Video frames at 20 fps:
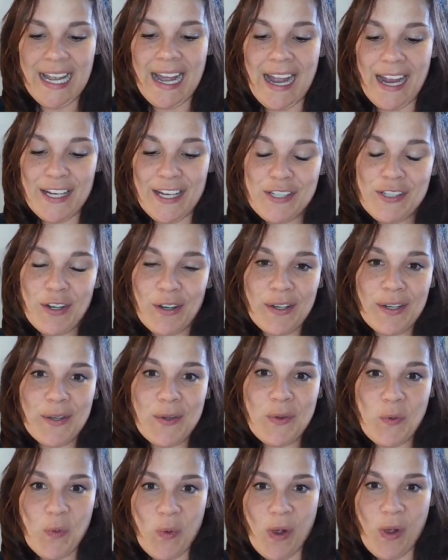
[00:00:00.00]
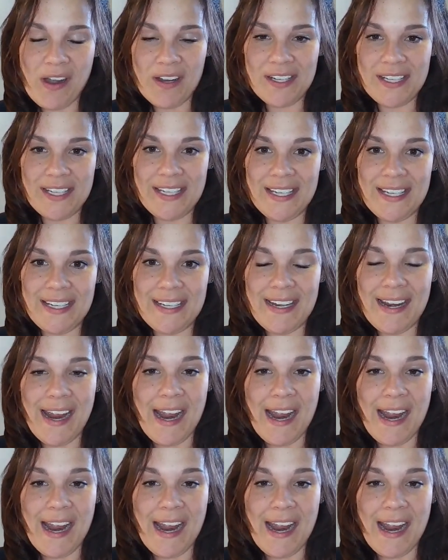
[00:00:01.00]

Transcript: I started walking